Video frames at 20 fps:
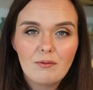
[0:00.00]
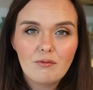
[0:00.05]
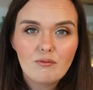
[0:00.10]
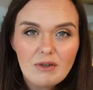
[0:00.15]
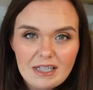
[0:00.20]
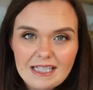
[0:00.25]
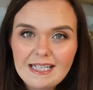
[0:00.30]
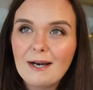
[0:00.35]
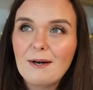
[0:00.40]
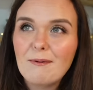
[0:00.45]

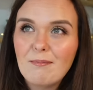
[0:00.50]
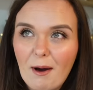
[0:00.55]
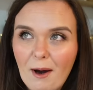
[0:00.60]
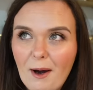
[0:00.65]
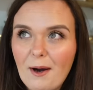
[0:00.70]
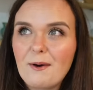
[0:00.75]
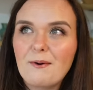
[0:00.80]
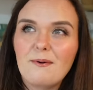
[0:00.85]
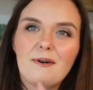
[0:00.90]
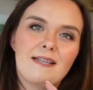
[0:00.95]
retail
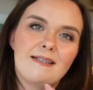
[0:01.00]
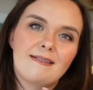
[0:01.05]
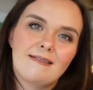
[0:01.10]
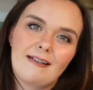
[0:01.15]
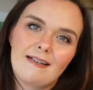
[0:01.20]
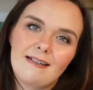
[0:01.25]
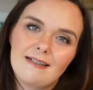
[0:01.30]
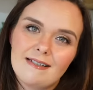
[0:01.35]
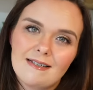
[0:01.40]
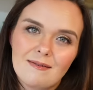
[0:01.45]
park where there's
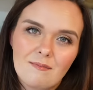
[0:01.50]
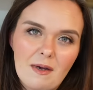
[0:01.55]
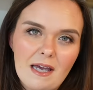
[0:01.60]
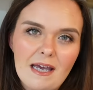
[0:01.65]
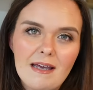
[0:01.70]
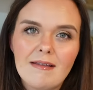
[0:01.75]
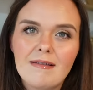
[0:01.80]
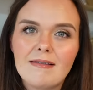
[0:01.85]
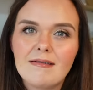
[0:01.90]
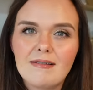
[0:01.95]
like a
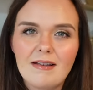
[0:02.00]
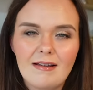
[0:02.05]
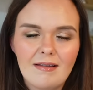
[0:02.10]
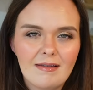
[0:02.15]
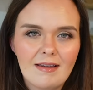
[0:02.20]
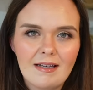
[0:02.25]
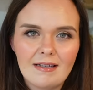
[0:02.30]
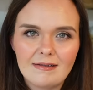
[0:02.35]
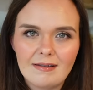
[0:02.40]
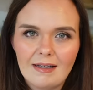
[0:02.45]
Smith's
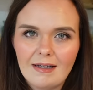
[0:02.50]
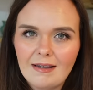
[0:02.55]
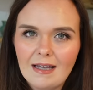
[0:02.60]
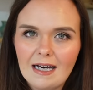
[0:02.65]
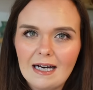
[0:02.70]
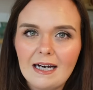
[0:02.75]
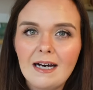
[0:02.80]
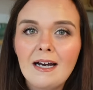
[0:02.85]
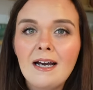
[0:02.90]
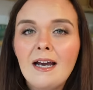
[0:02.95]
and things like
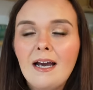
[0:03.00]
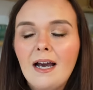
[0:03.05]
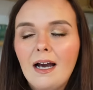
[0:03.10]
that